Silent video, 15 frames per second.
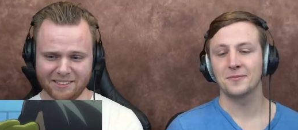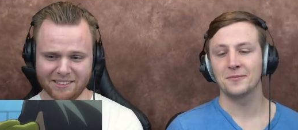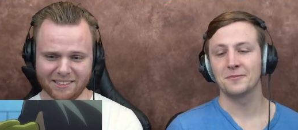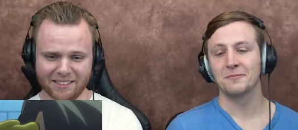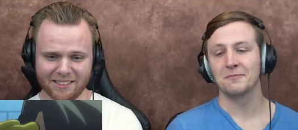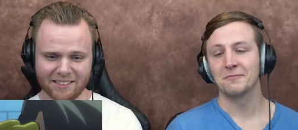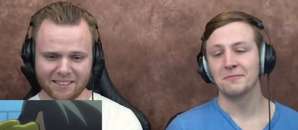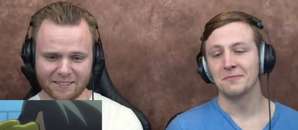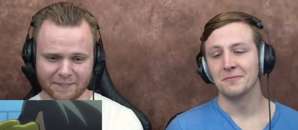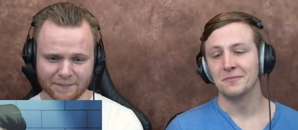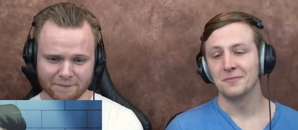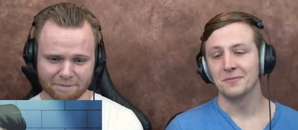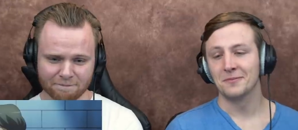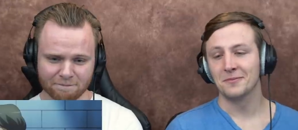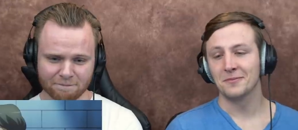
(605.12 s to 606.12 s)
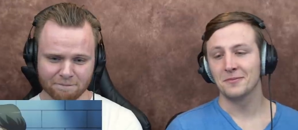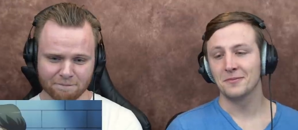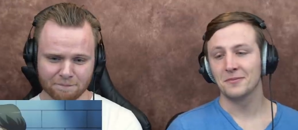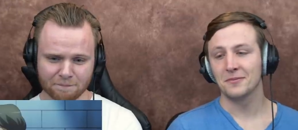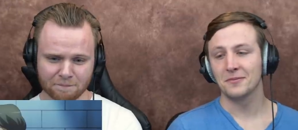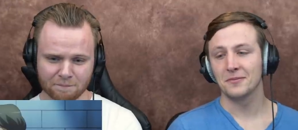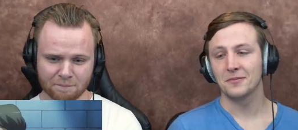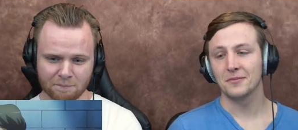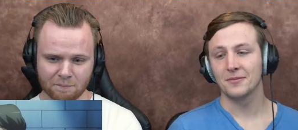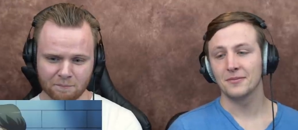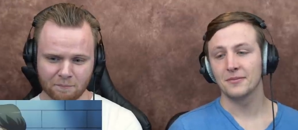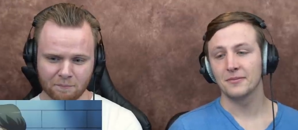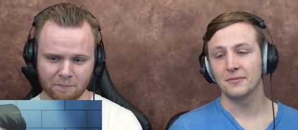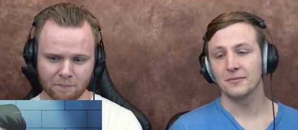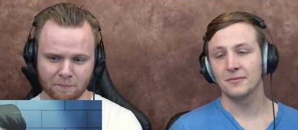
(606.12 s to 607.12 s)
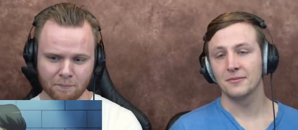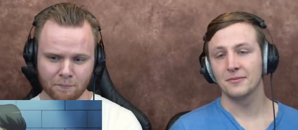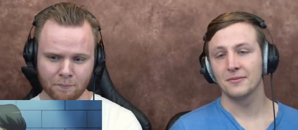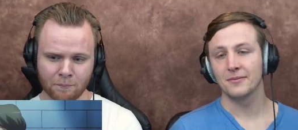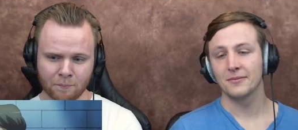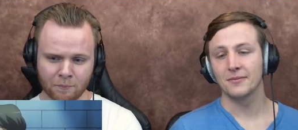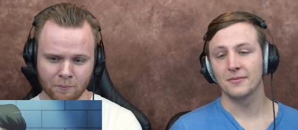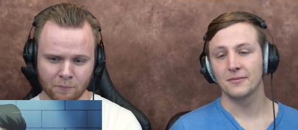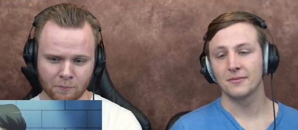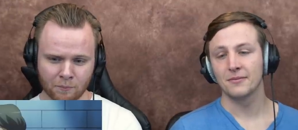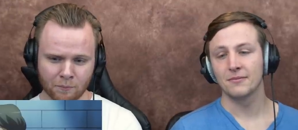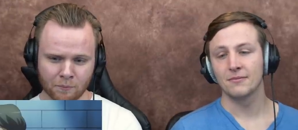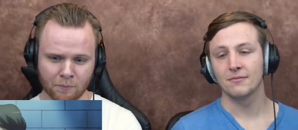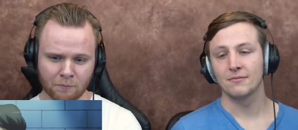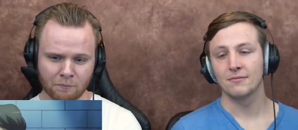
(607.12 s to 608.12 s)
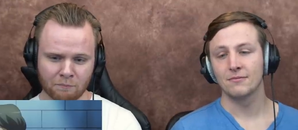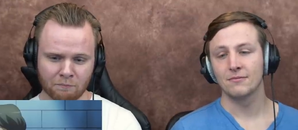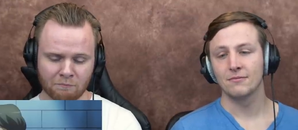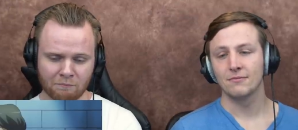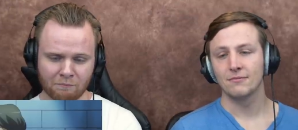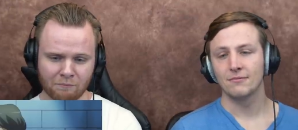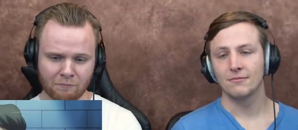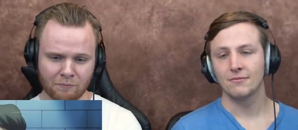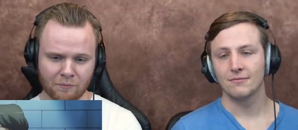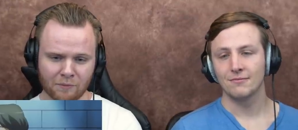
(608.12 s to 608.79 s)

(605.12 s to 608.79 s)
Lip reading: No one is speaking in this clip.